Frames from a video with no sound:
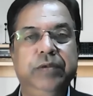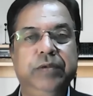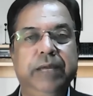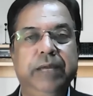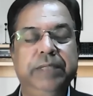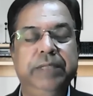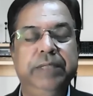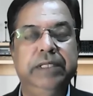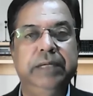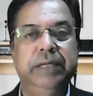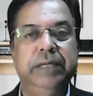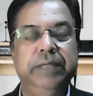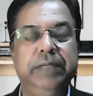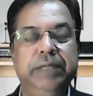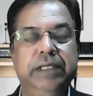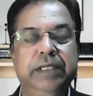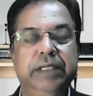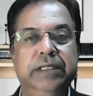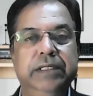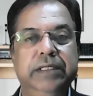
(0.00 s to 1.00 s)

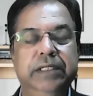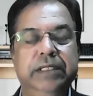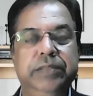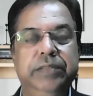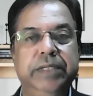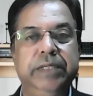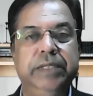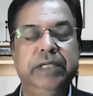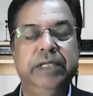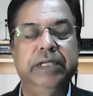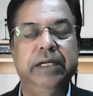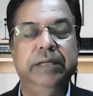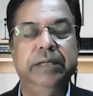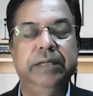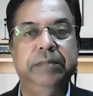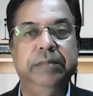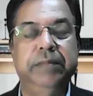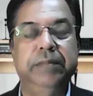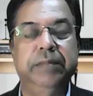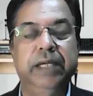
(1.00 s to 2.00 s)
MSMEs,
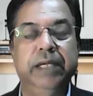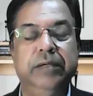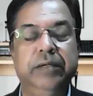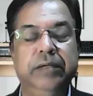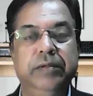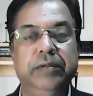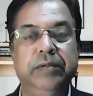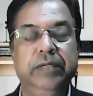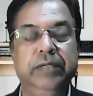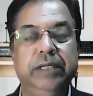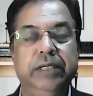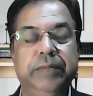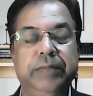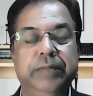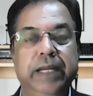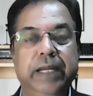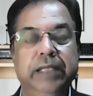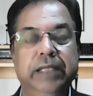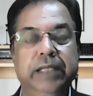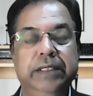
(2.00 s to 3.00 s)
especially micro
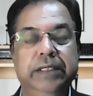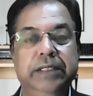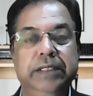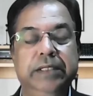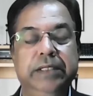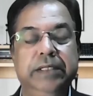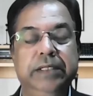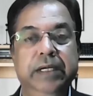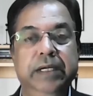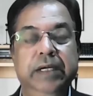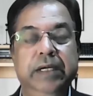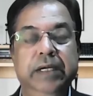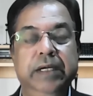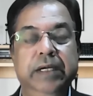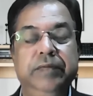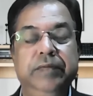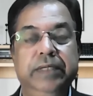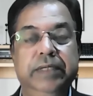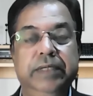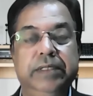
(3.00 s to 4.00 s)
enterprises,
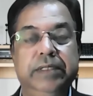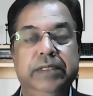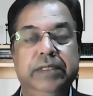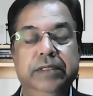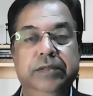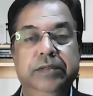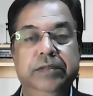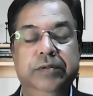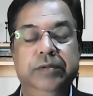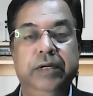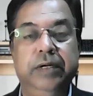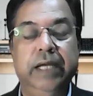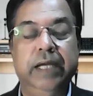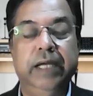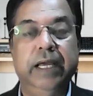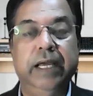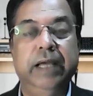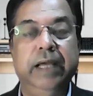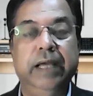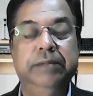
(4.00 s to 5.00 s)
which do not
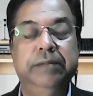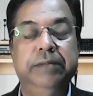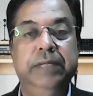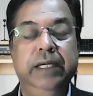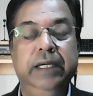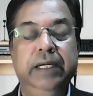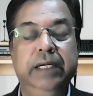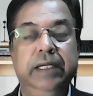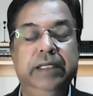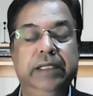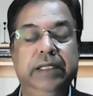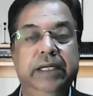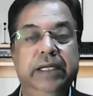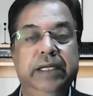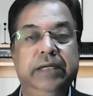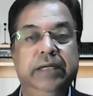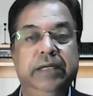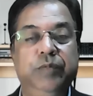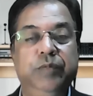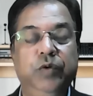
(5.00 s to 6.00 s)
have
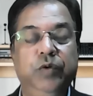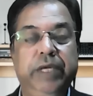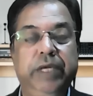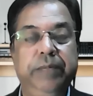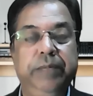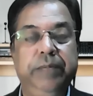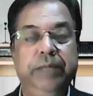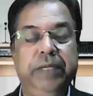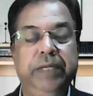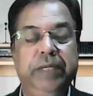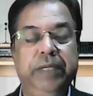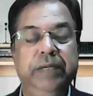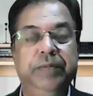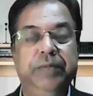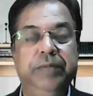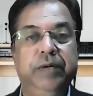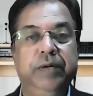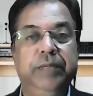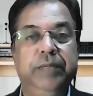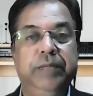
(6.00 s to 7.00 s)
their bookkeeping
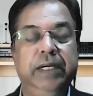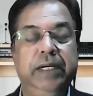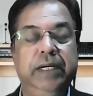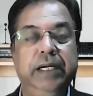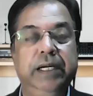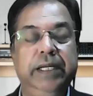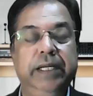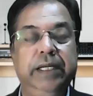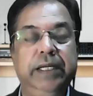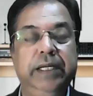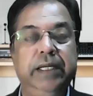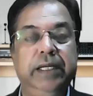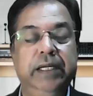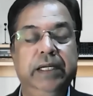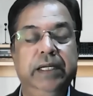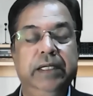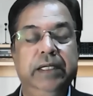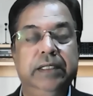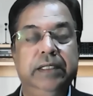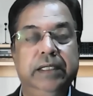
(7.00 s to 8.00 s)
properly,
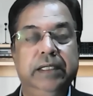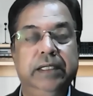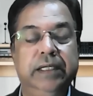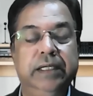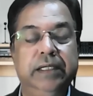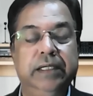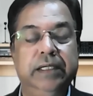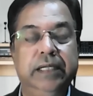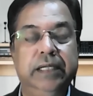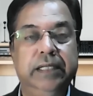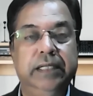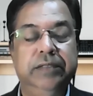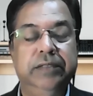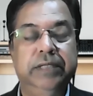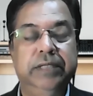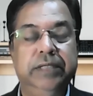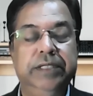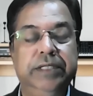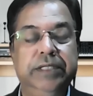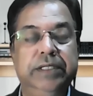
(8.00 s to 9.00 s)
the
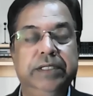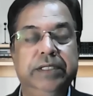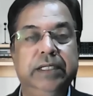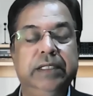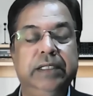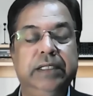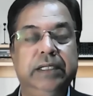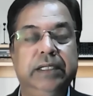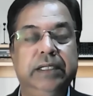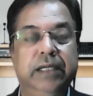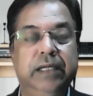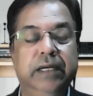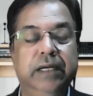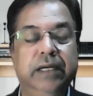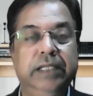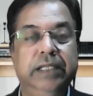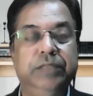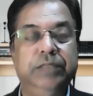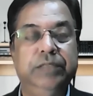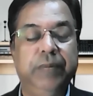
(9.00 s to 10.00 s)
education, the
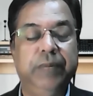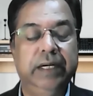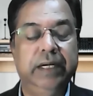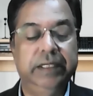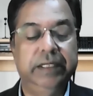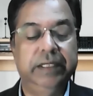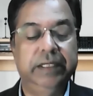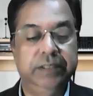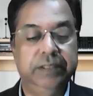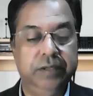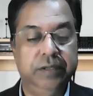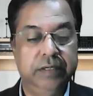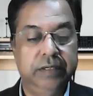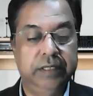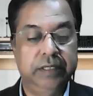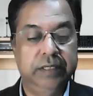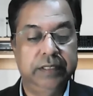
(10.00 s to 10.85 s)
knowledge part is not